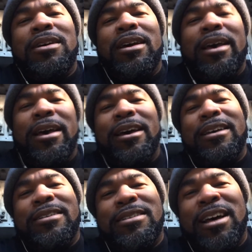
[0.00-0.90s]

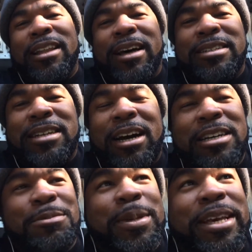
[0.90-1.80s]
And a lot of
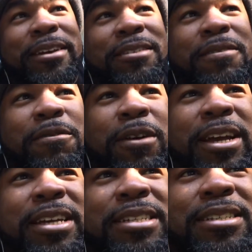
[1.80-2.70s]
times we hear the
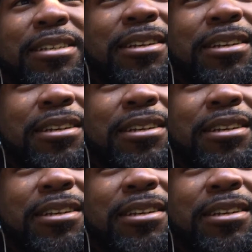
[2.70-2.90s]
phrase,